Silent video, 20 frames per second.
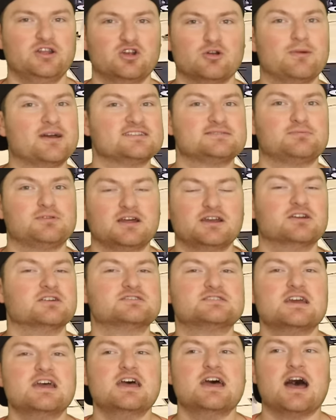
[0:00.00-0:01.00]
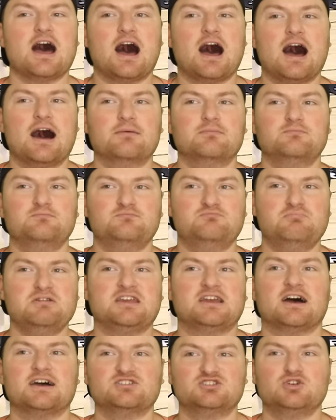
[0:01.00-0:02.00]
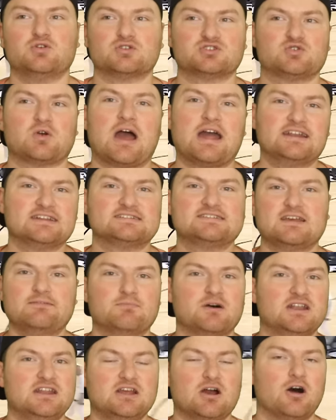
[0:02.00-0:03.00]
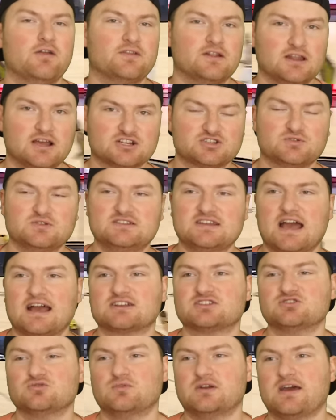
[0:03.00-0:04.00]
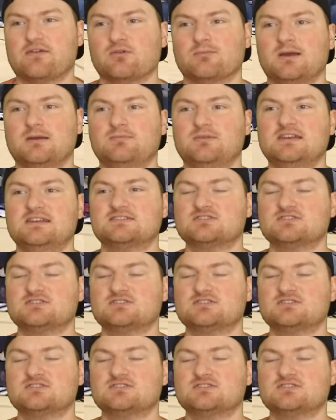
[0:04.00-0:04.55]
of your best players because you're trying to save money on the luxury tax or whatever it may be.